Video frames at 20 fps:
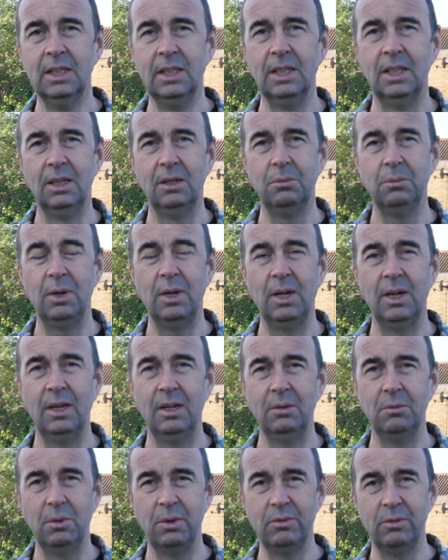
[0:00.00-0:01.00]
uh,
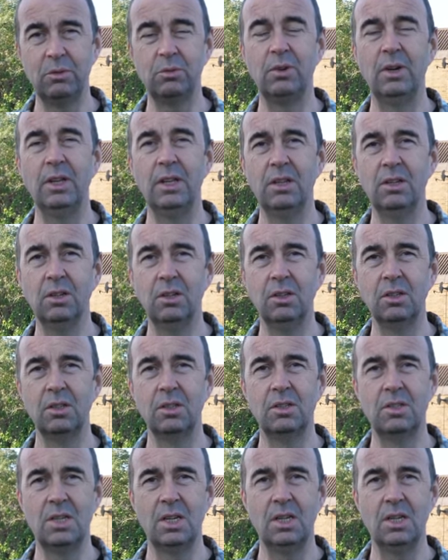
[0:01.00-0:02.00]
where we've already got
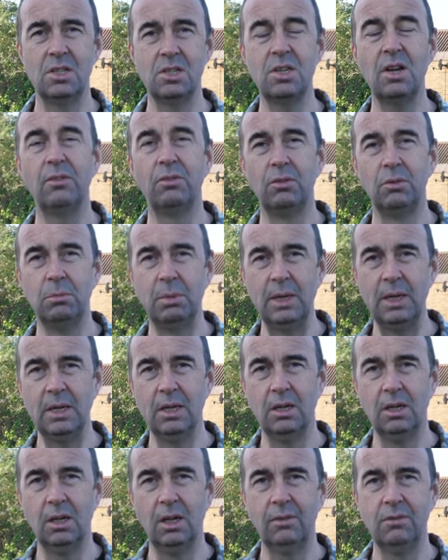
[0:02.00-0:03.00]
uh, several
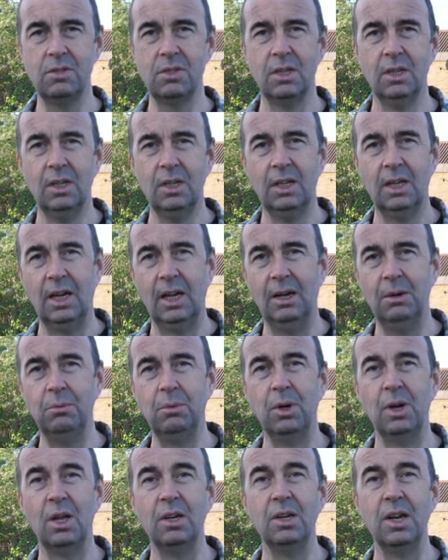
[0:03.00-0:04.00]
beehives,
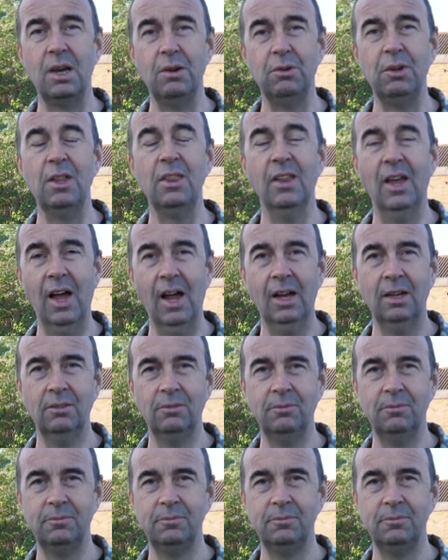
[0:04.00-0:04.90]
and we'll unload it there.